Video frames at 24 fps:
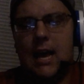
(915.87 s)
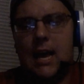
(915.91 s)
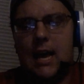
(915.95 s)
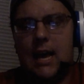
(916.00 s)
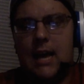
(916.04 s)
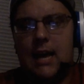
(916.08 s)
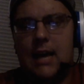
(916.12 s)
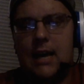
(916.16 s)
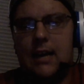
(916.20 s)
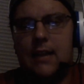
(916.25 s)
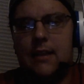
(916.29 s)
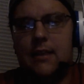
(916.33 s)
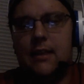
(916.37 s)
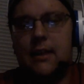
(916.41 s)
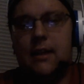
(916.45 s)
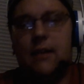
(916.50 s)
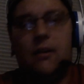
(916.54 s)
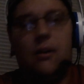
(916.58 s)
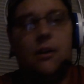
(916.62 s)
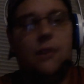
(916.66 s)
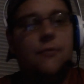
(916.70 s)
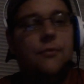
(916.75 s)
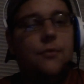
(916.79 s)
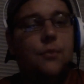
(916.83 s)
And
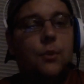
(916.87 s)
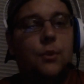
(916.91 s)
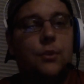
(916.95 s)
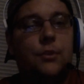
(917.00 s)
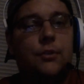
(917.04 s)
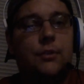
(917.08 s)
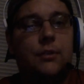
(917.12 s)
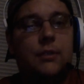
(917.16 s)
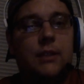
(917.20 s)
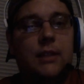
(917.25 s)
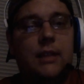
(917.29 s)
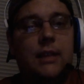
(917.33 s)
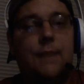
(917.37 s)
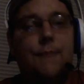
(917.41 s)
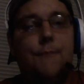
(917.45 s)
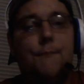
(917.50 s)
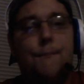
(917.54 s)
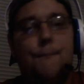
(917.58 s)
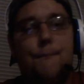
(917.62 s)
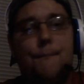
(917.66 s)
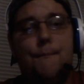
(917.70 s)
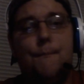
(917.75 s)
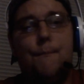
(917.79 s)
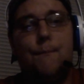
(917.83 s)
they'll
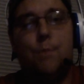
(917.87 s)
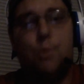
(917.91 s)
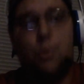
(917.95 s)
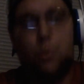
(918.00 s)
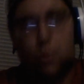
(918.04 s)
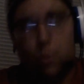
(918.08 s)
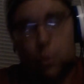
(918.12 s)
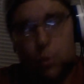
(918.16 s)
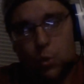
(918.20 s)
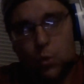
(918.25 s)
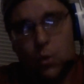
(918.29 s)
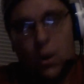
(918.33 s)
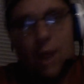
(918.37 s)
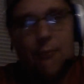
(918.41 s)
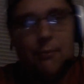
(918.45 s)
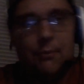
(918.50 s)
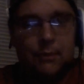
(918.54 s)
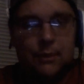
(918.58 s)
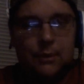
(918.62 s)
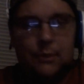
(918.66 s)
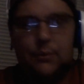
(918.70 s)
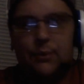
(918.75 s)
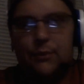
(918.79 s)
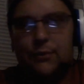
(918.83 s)
unfortunately
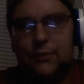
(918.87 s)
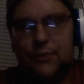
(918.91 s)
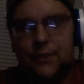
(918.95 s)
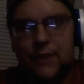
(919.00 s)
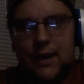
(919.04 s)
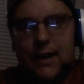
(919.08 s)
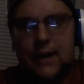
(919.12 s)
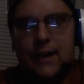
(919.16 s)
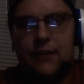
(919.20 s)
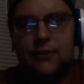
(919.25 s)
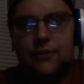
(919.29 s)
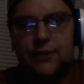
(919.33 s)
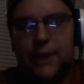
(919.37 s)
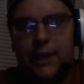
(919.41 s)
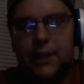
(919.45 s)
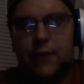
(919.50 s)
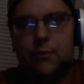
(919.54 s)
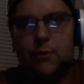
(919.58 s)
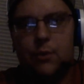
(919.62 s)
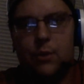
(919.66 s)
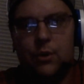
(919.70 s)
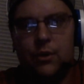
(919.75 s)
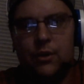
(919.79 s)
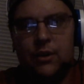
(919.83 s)
probably will fire Jay
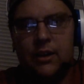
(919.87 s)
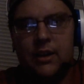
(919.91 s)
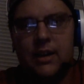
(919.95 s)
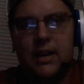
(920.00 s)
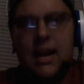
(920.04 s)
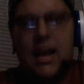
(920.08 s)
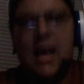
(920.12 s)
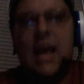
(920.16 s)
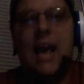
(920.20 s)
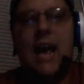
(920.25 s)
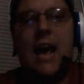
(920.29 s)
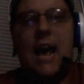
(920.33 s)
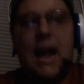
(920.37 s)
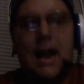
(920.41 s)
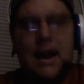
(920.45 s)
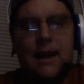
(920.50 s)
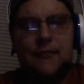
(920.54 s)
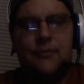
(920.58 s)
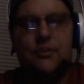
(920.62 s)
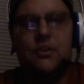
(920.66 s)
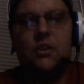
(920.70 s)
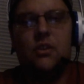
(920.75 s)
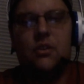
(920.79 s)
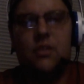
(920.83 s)
Gruden
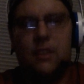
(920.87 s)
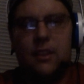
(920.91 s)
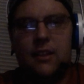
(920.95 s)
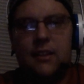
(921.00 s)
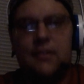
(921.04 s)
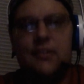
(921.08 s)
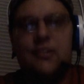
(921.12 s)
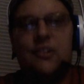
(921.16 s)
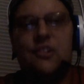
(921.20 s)
after this